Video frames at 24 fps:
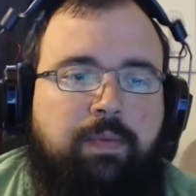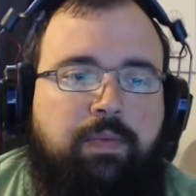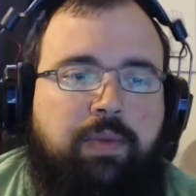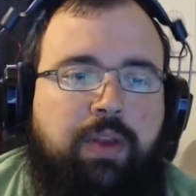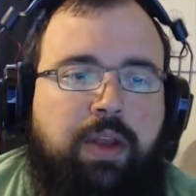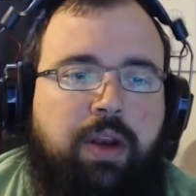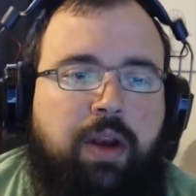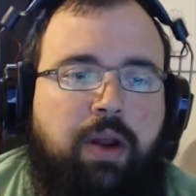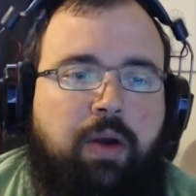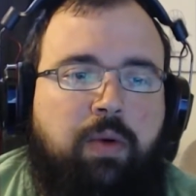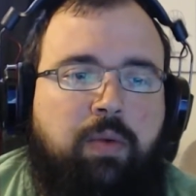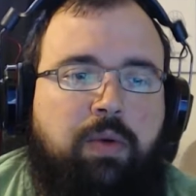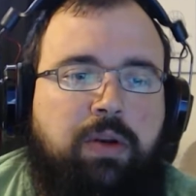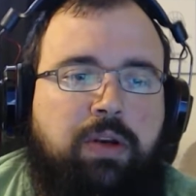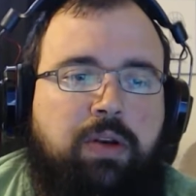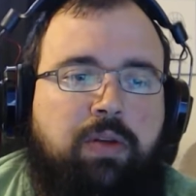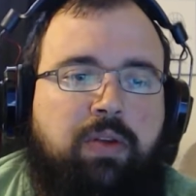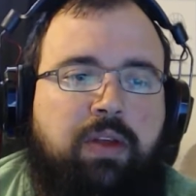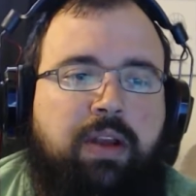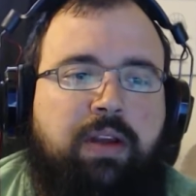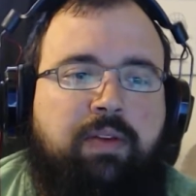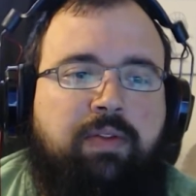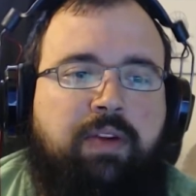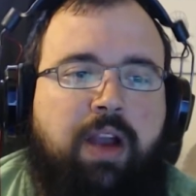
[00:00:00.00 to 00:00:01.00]
When
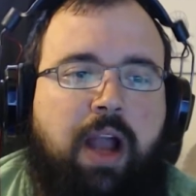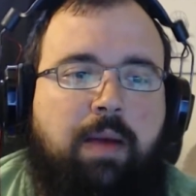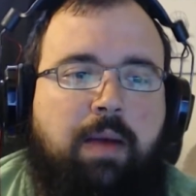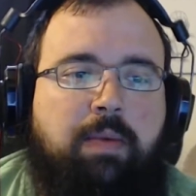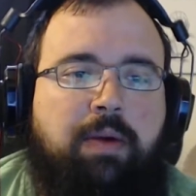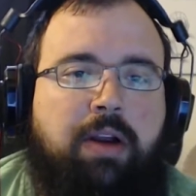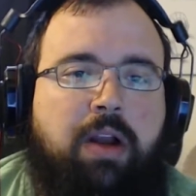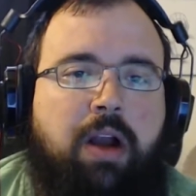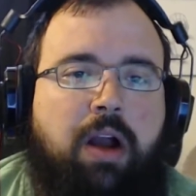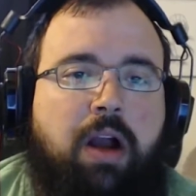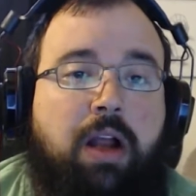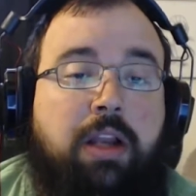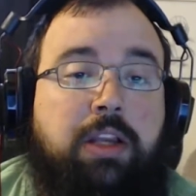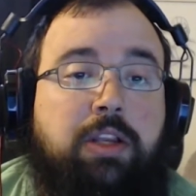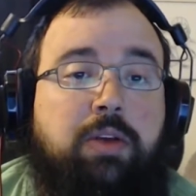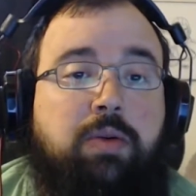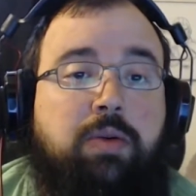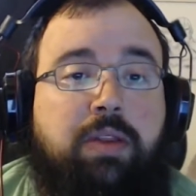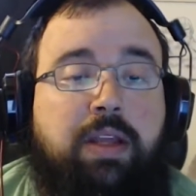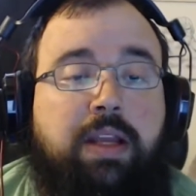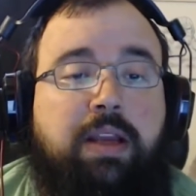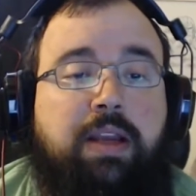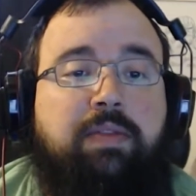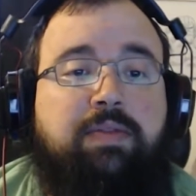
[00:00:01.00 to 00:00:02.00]
you think of Comic-Con,
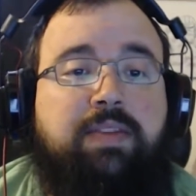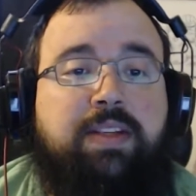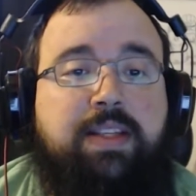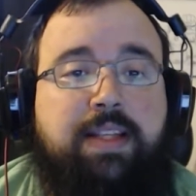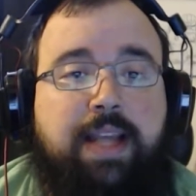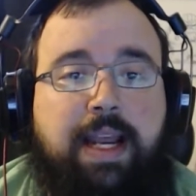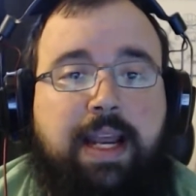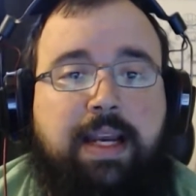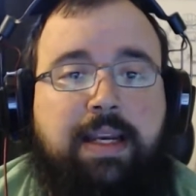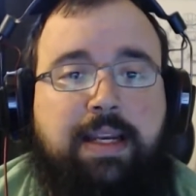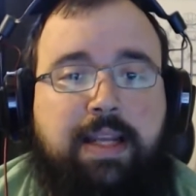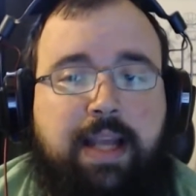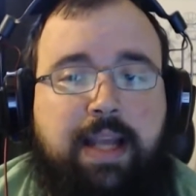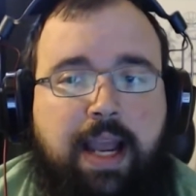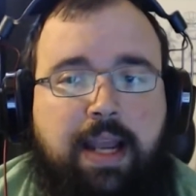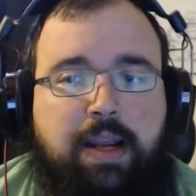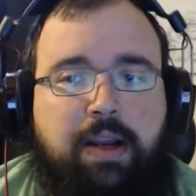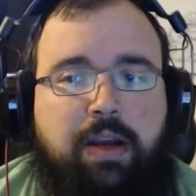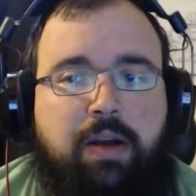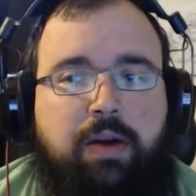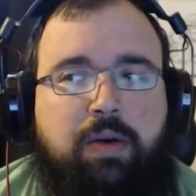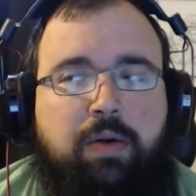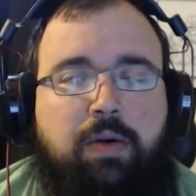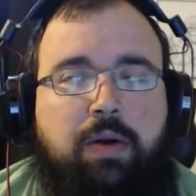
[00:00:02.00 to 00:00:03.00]
you think of San
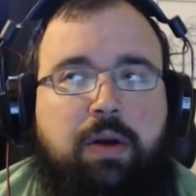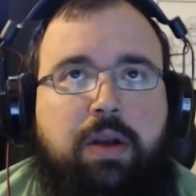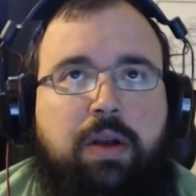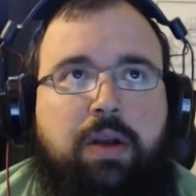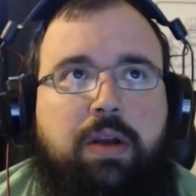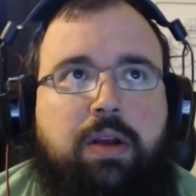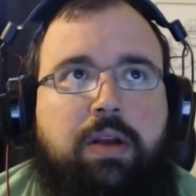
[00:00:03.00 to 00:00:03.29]
Diego.